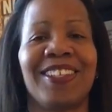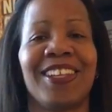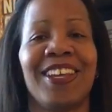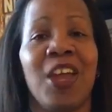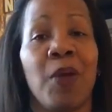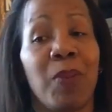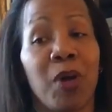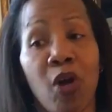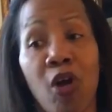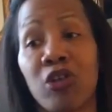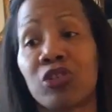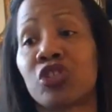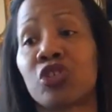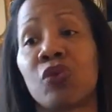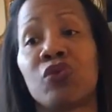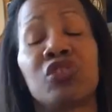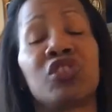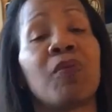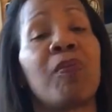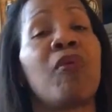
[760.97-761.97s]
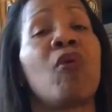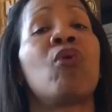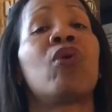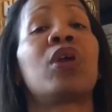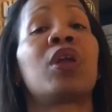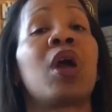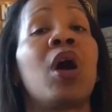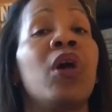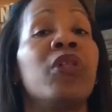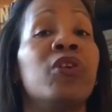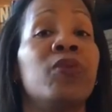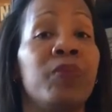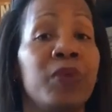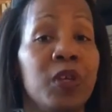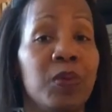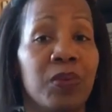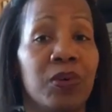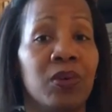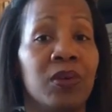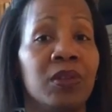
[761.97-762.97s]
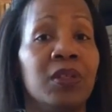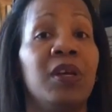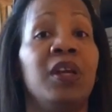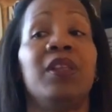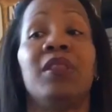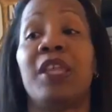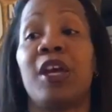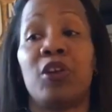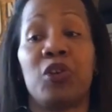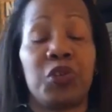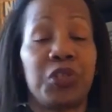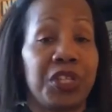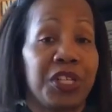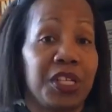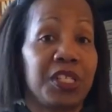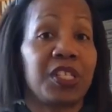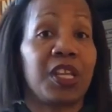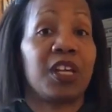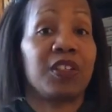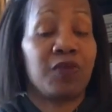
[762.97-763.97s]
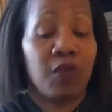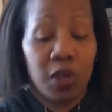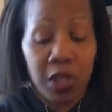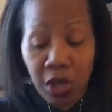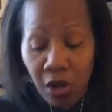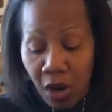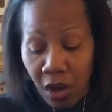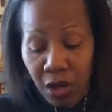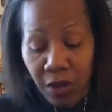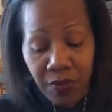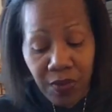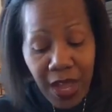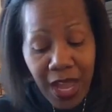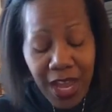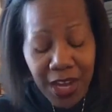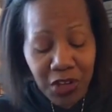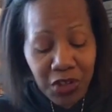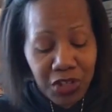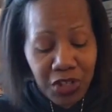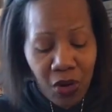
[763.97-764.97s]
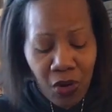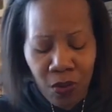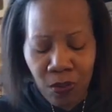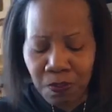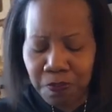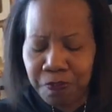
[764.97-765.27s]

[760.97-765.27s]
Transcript: but also support other people that are successful and all of that. And so